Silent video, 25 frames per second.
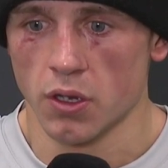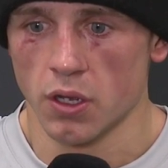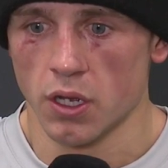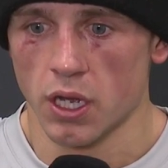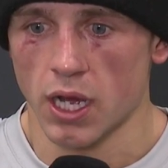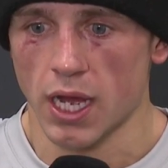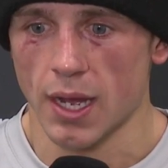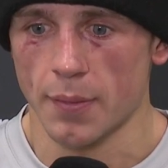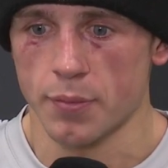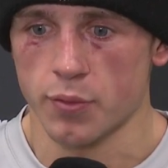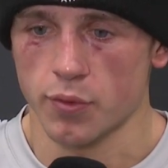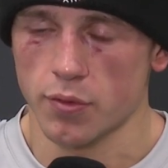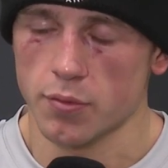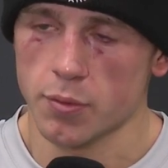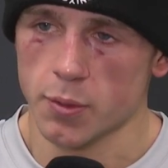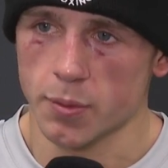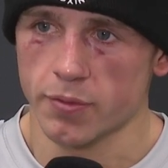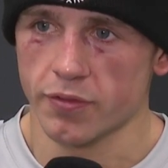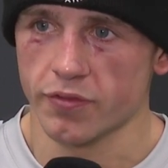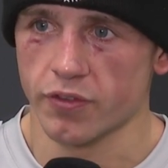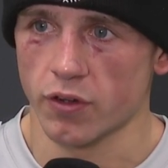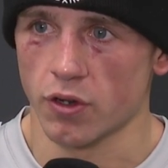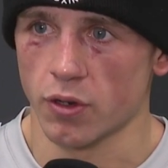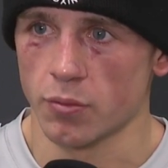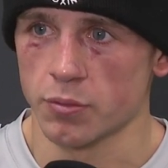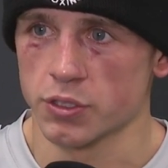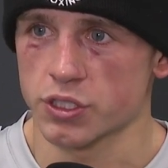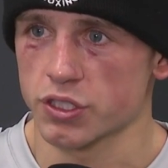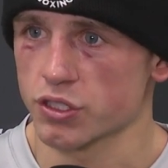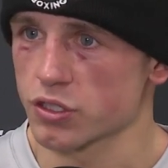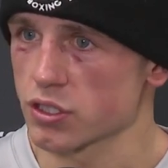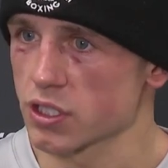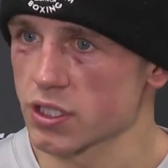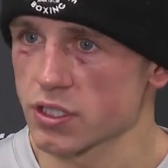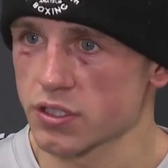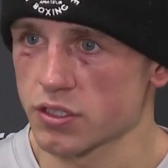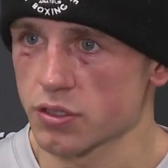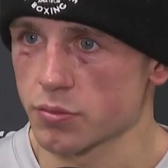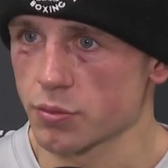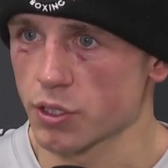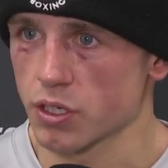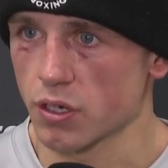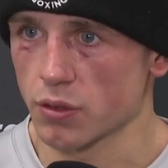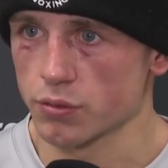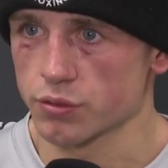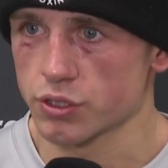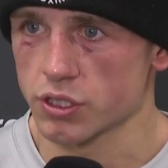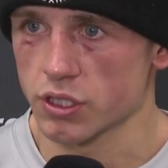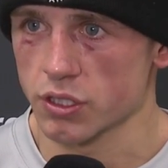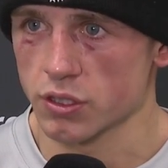happy with my performance. I just listened to my
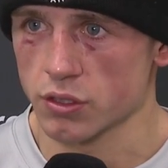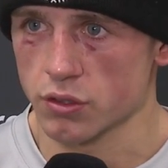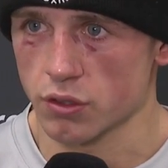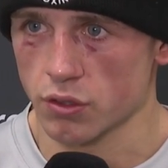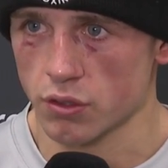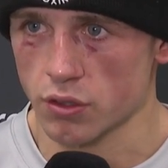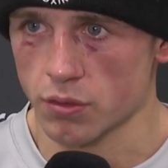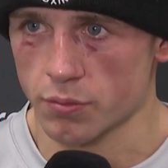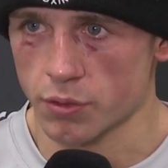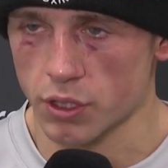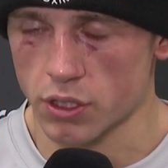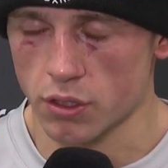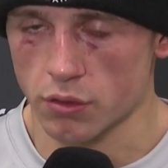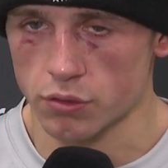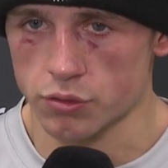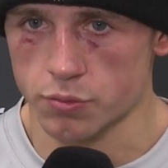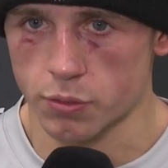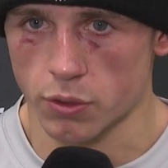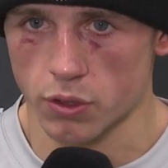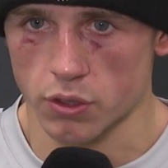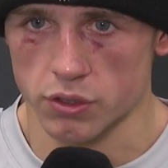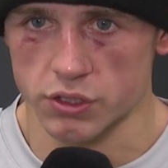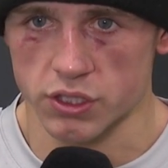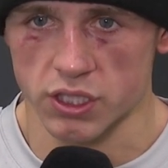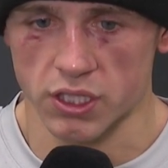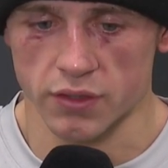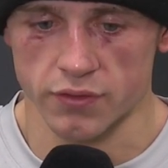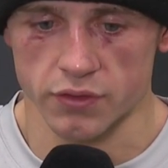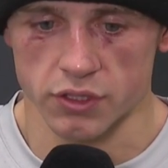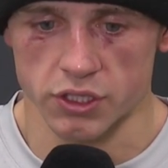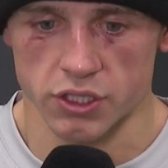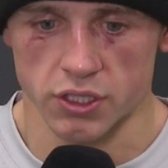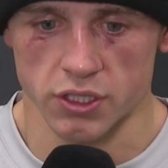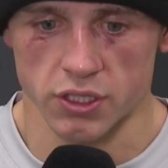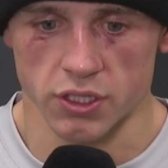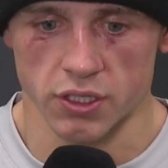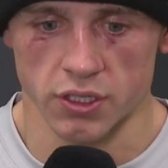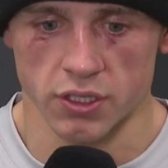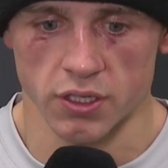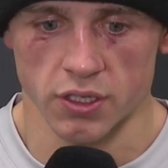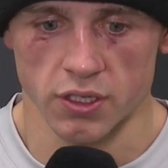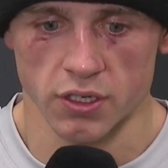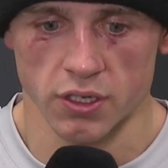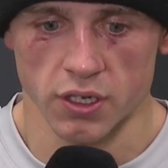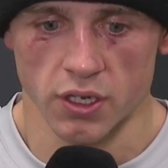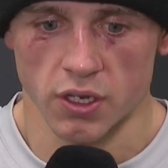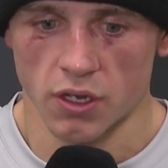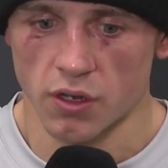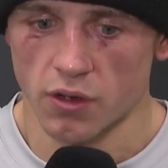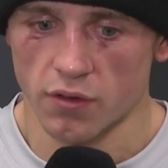coach in the corner, my coach Paul Stevenson, and
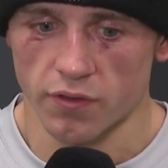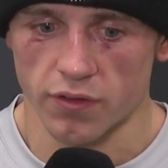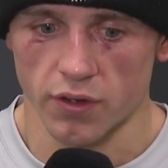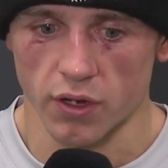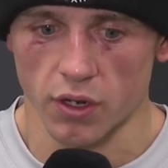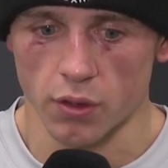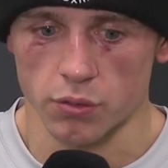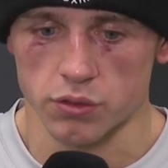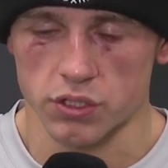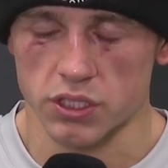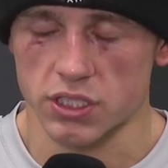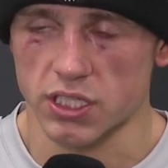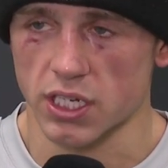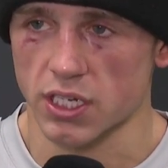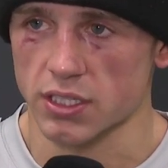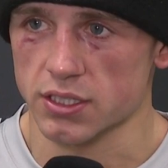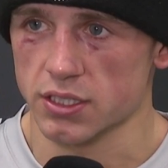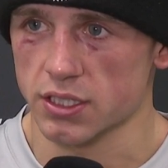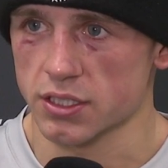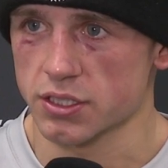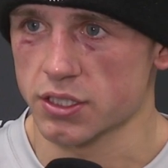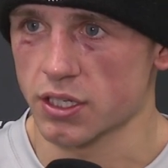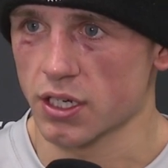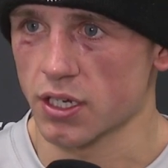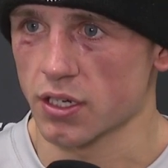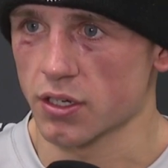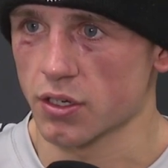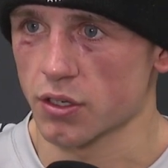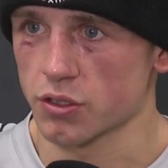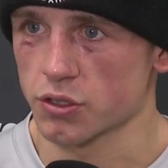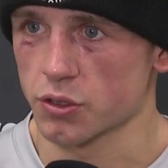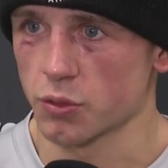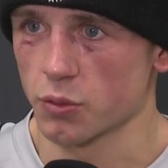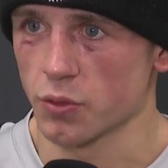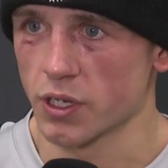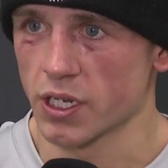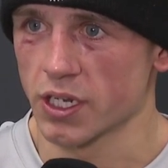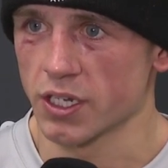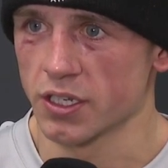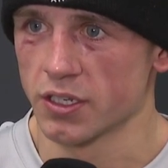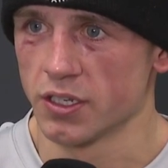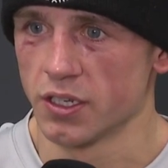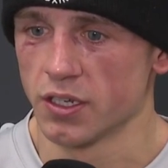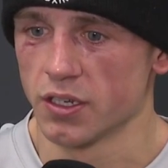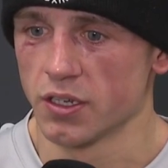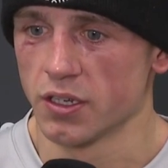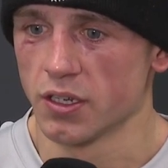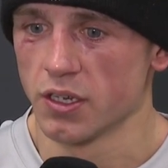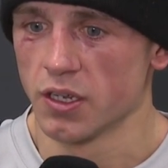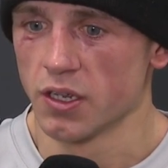followed the tactics and got the win. And
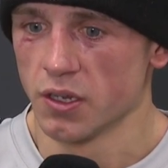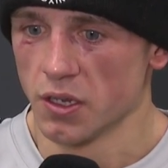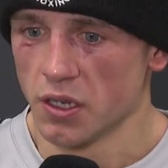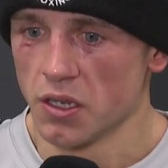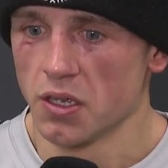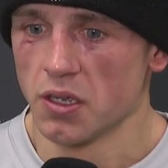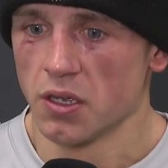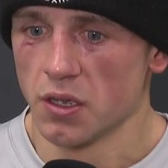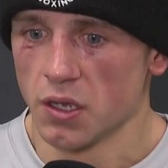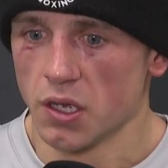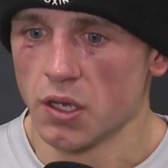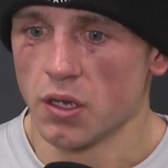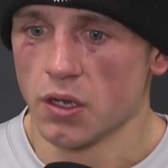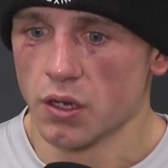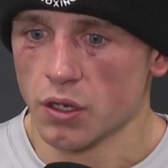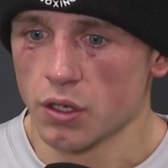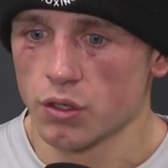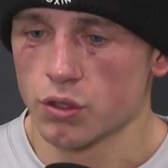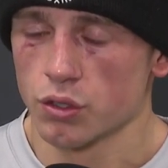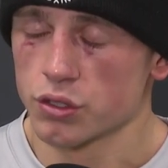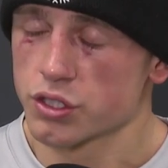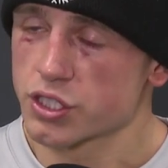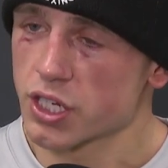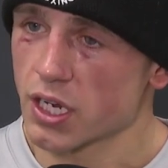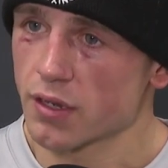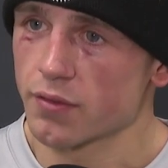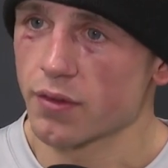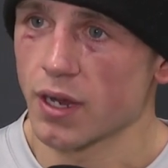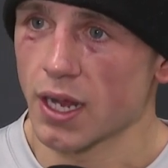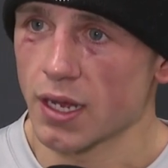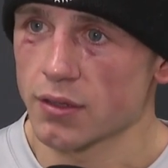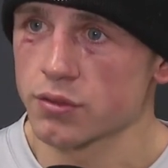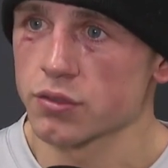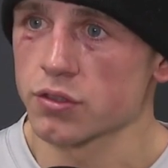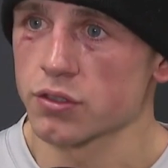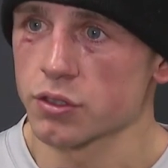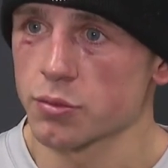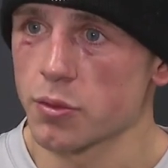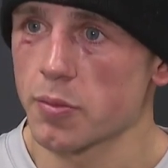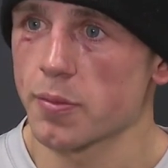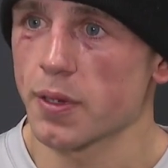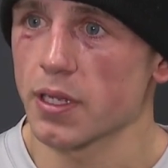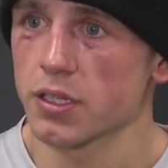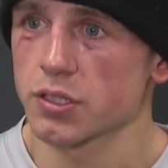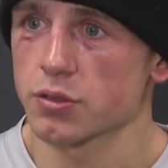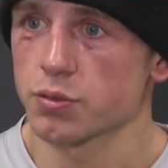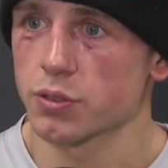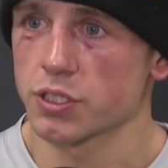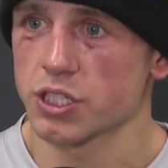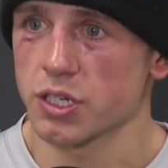good 10 rounds under my
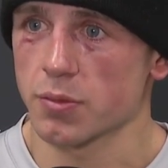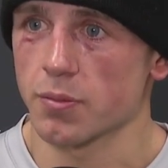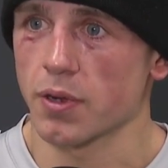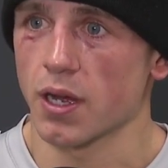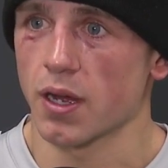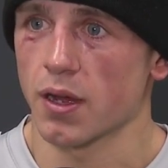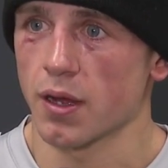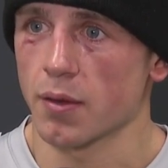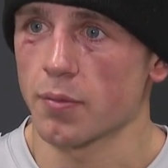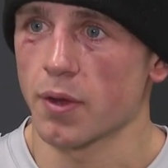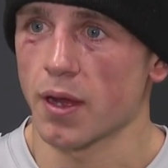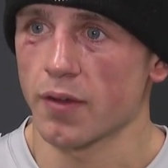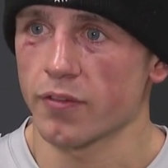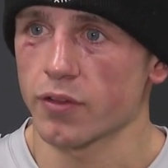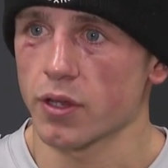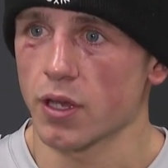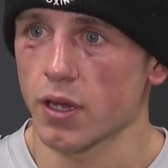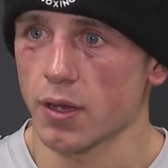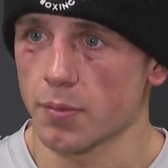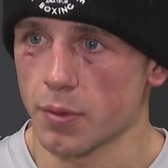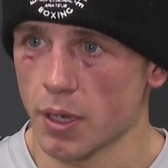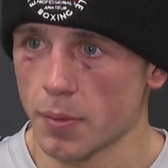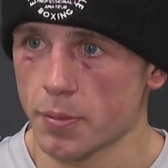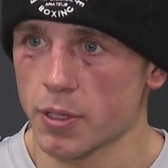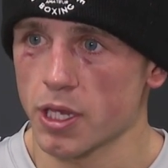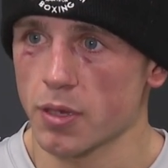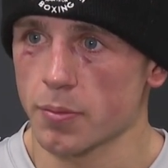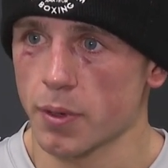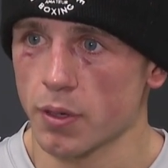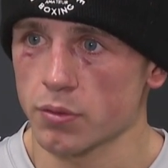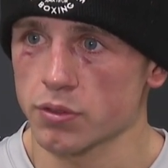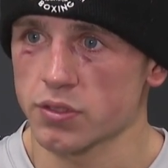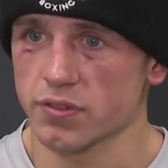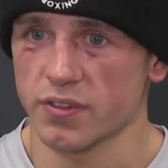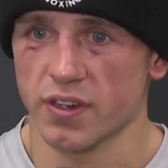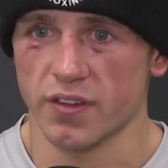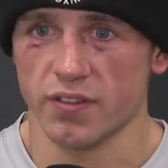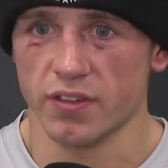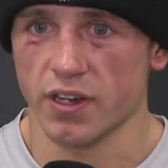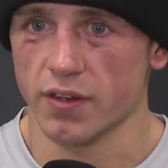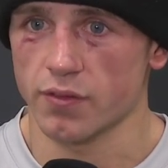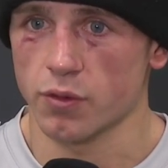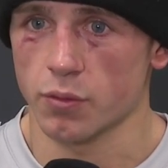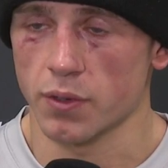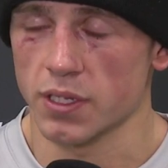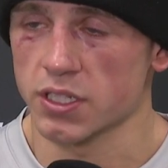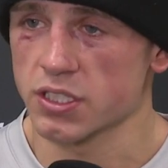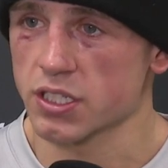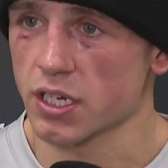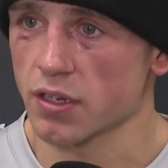belt, which I'm happy about. I've never ever
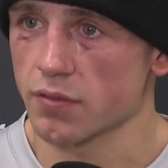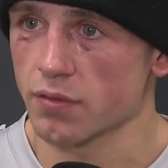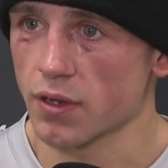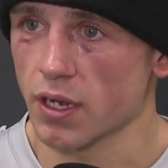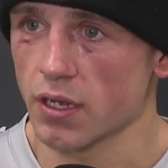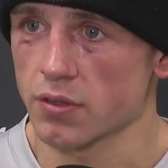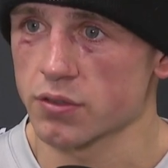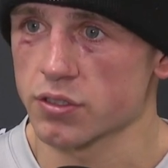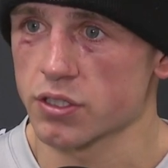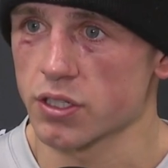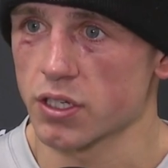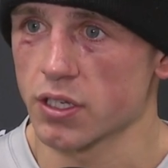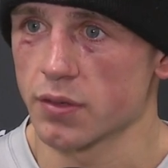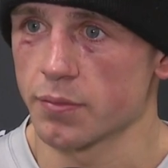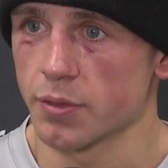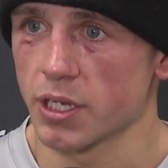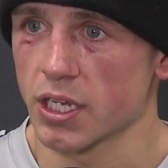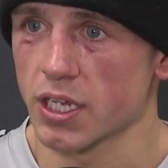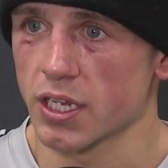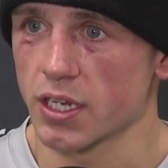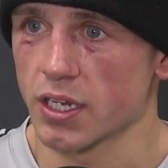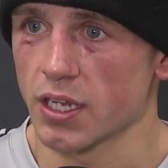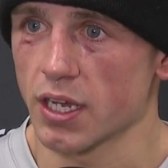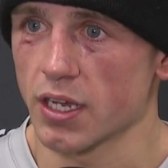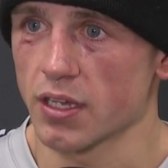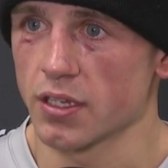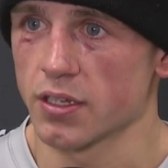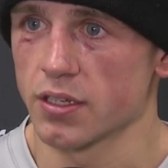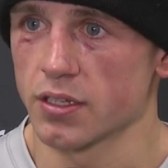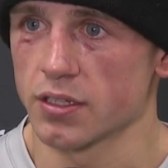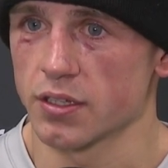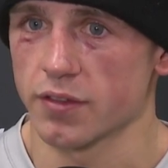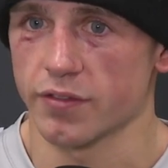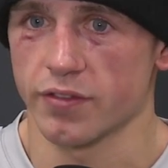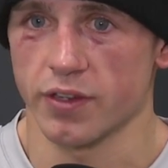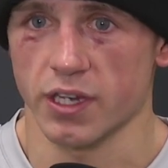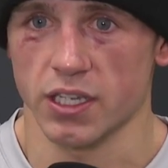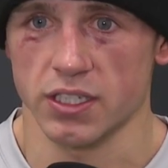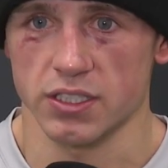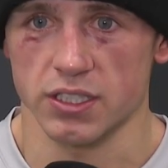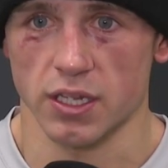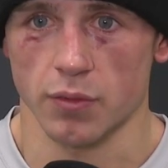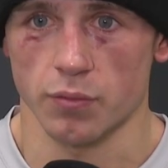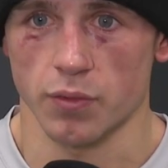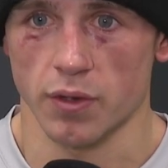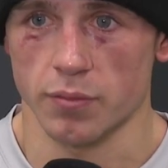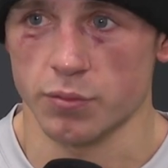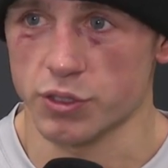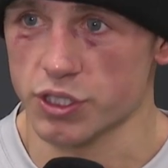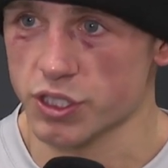went 10 rounds in my career. The first time I
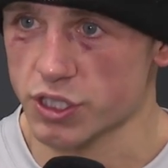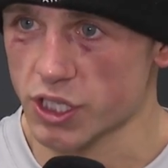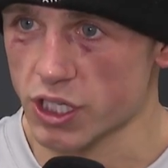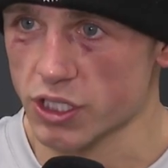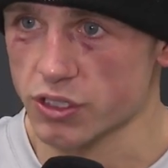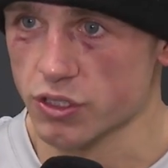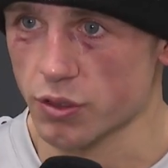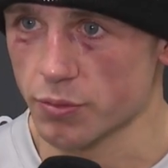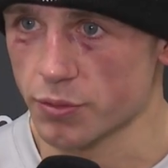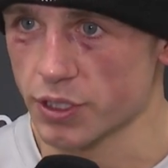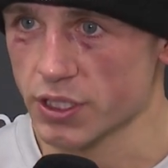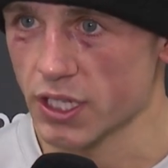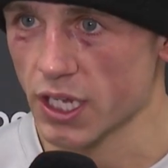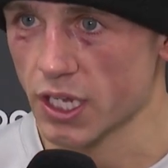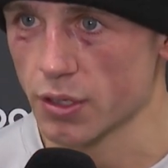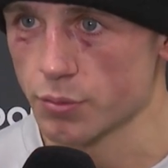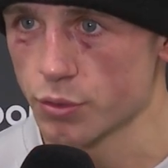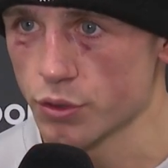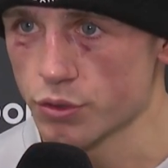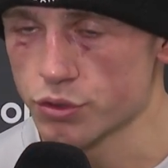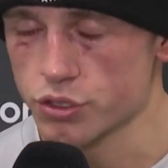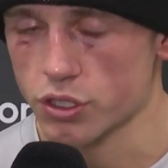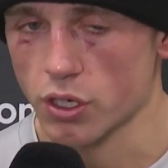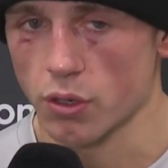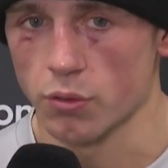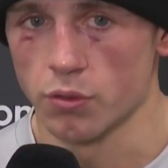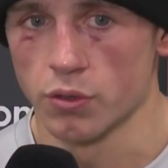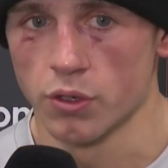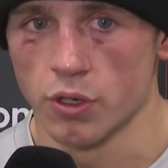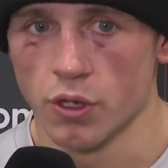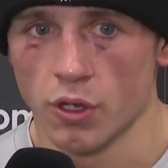went was 6 on my debut, so